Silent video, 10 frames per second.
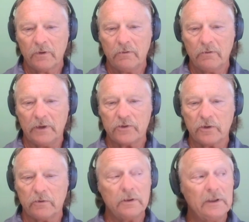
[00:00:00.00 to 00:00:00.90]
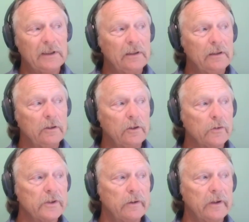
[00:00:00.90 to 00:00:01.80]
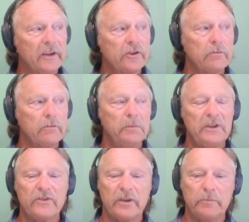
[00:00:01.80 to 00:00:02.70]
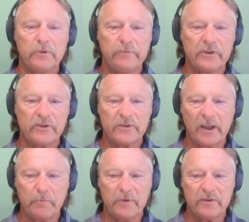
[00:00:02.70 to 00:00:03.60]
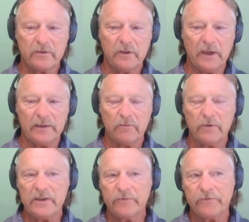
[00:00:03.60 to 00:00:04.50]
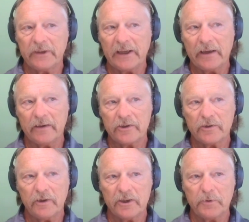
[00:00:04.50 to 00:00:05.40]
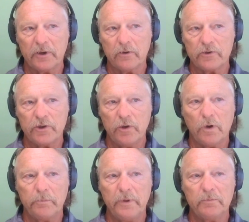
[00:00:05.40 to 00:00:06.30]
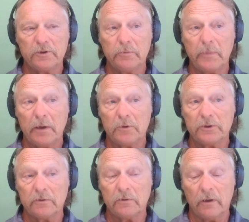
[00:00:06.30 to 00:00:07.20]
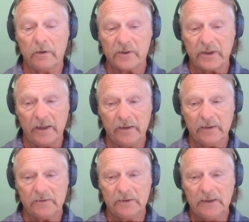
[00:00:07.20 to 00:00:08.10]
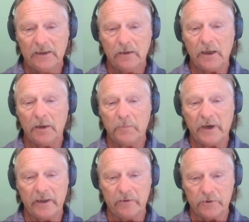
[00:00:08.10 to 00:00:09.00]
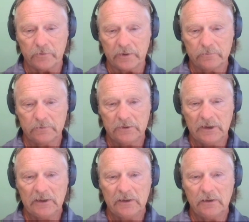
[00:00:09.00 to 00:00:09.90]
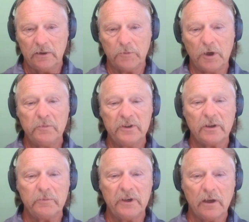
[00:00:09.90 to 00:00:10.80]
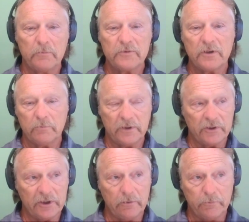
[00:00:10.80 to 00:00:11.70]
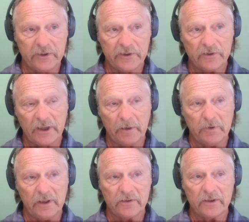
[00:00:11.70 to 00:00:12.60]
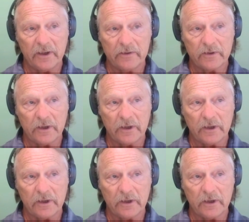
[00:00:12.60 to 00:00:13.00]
right? So those are extremely simple vision statements. And the reason for that is because you want people to be able to understand it and buy into it. The moment somebody comes up with a vision statement that says,